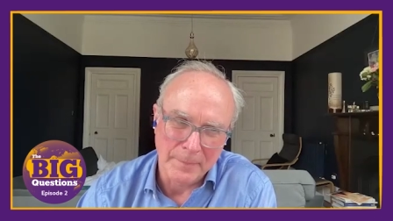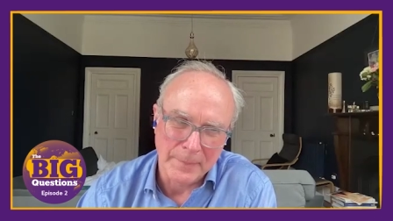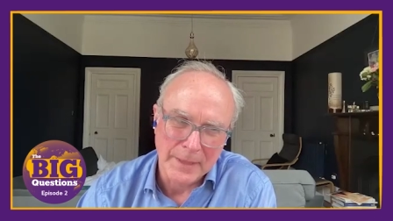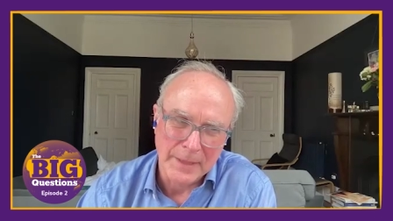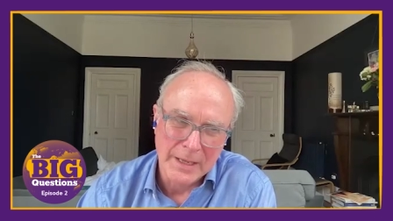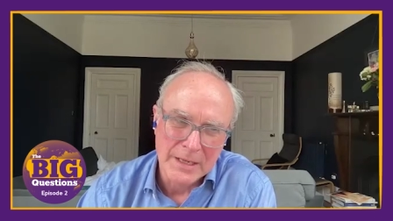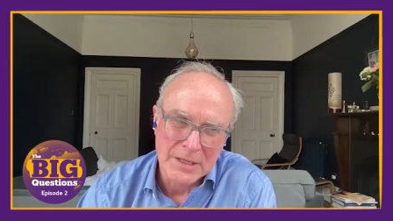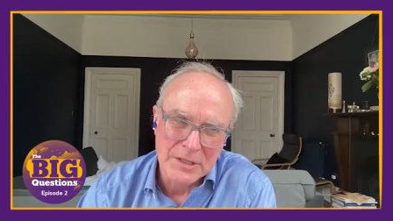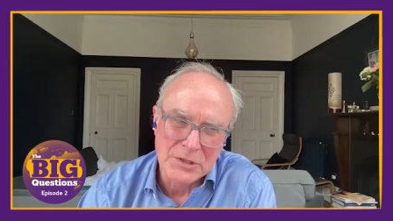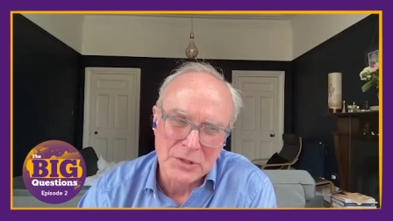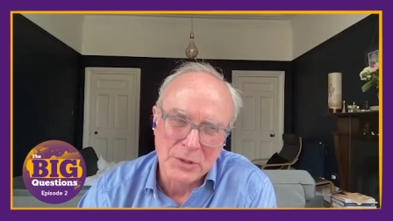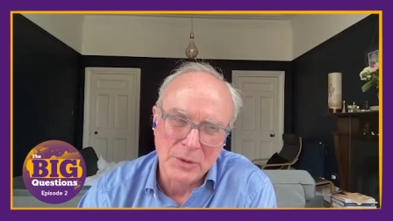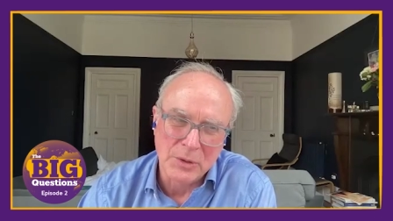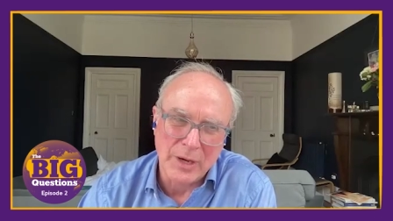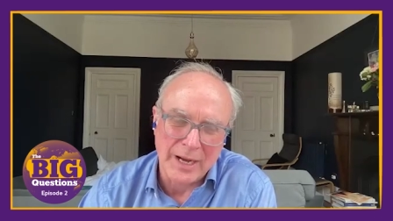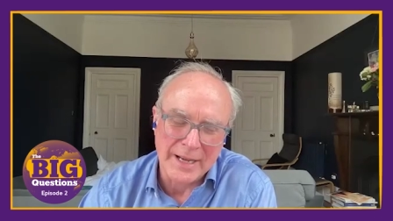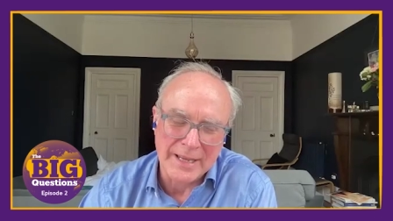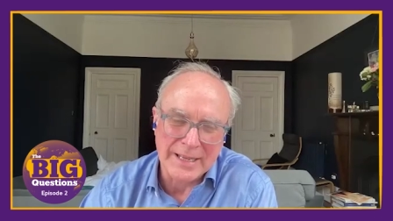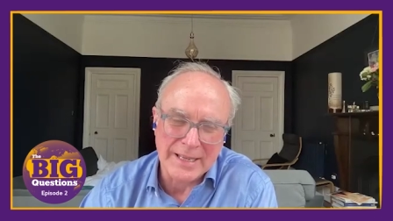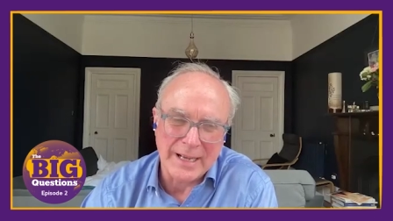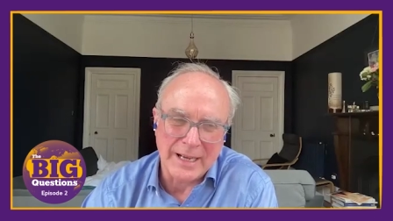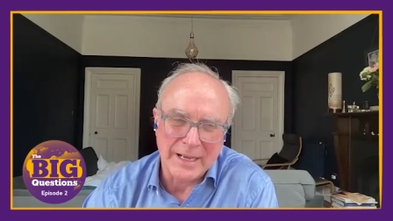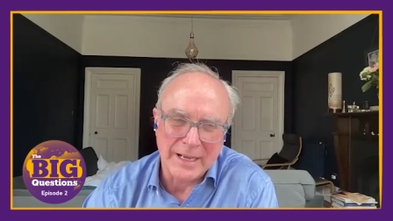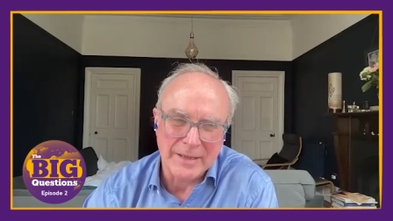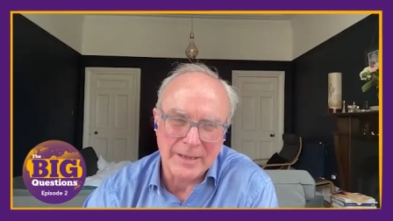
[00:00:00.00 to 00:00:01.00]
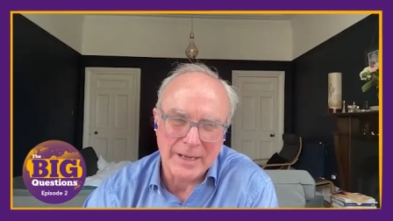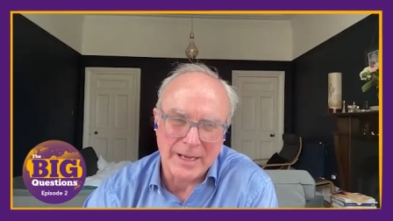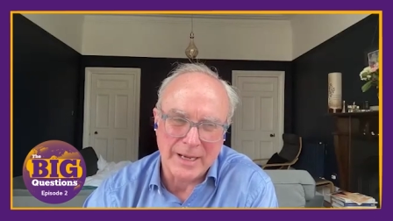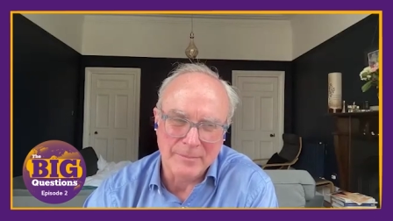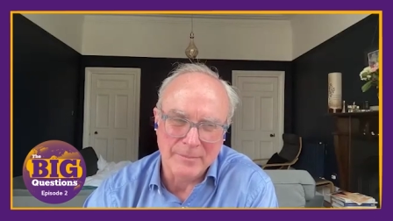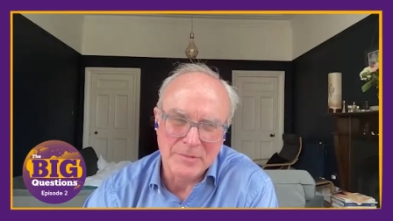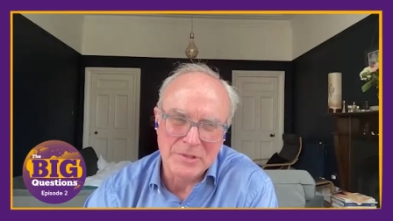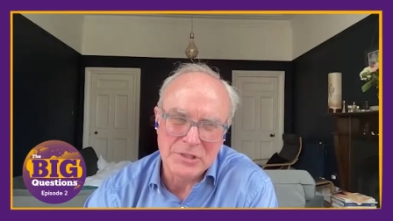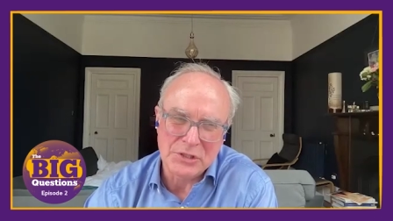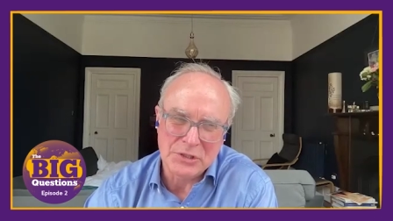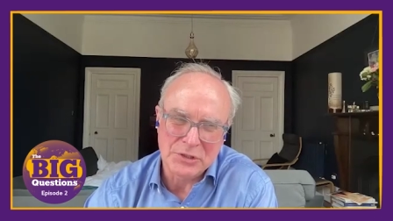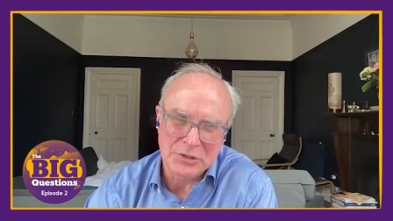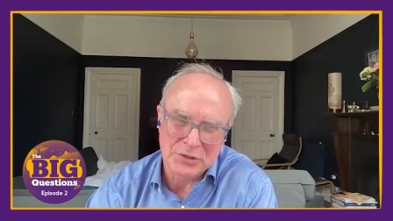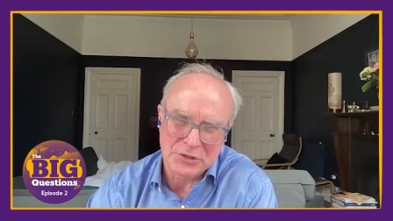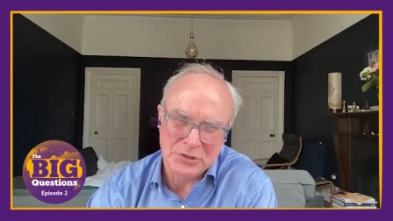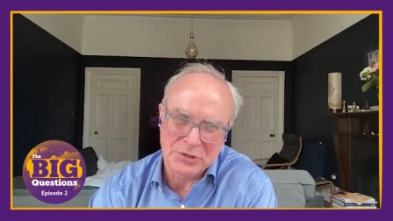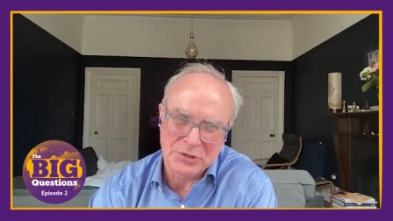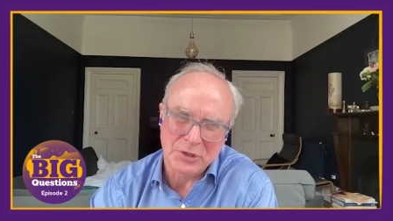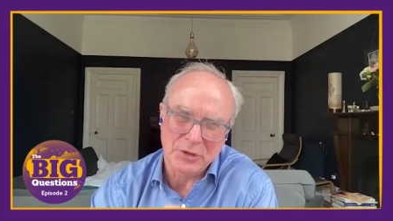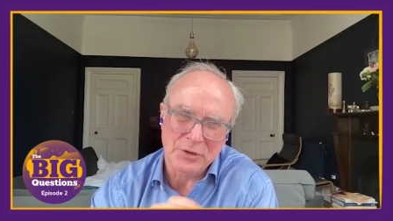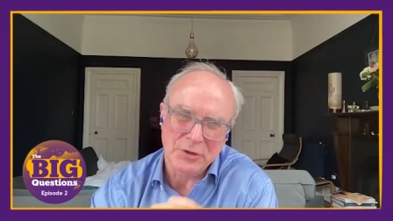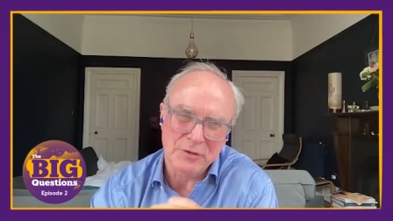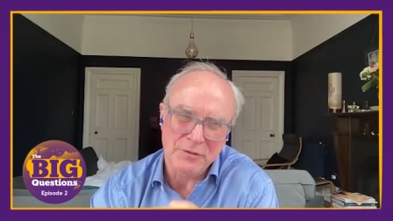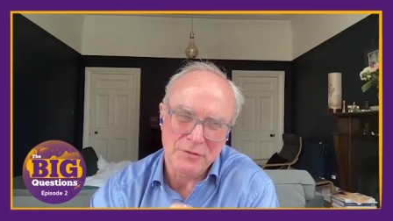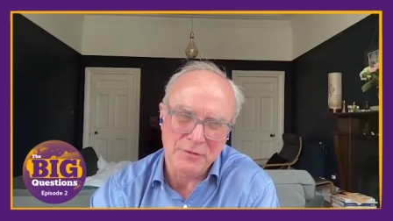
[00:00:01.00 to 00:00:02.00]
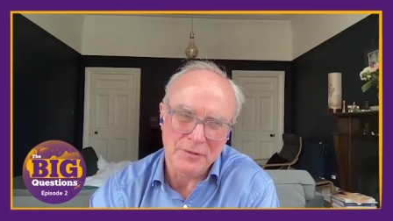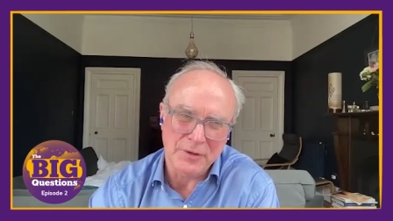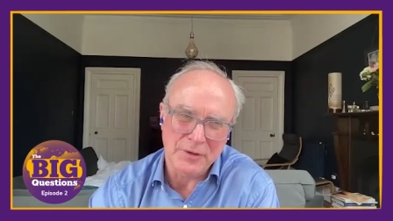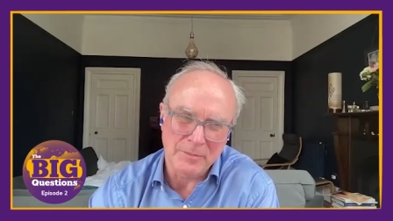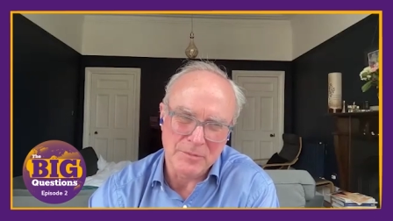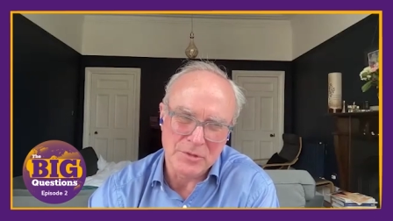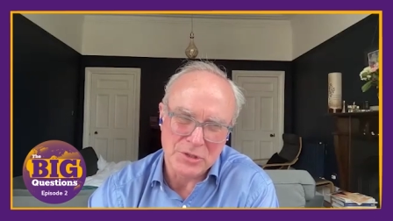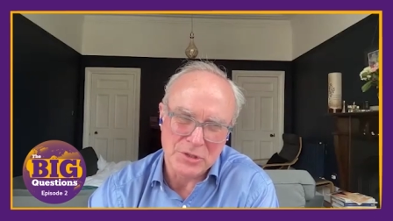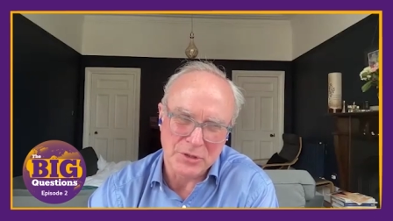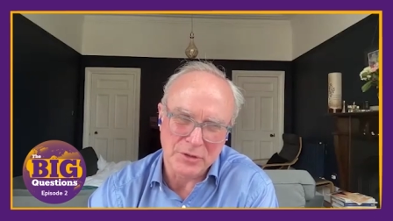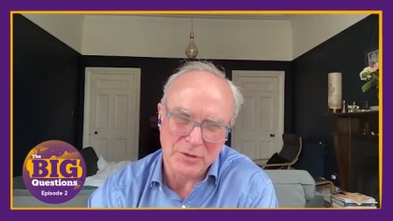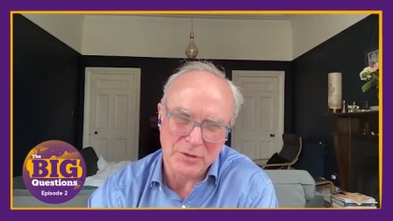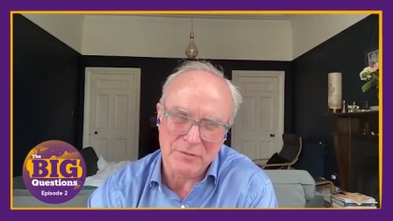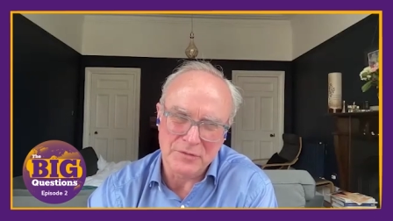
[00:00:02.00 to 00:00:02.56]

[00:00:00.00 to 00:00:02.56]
Um, so I, I, I'm sort of,